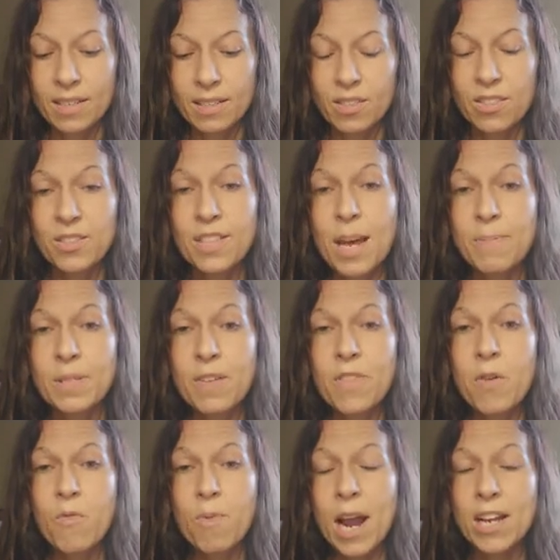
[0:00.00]
The steps of
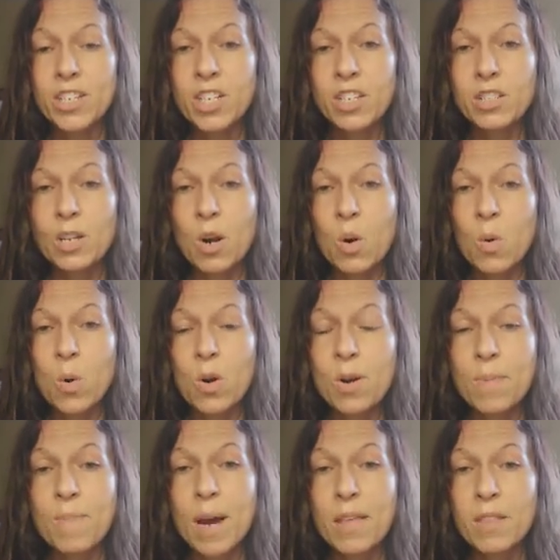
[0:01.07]
the righteous are
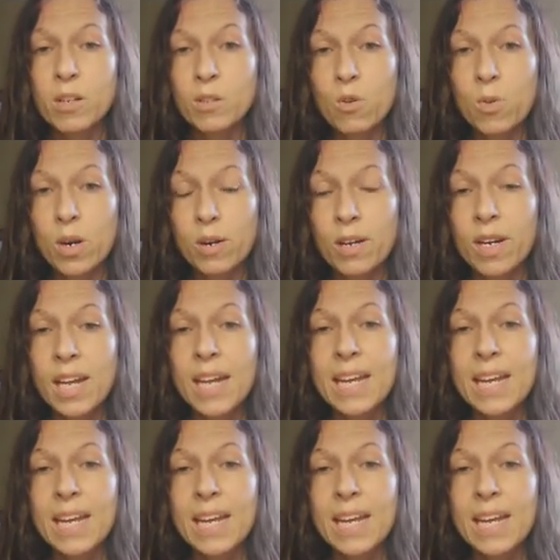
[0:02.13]
ordered by the Lord.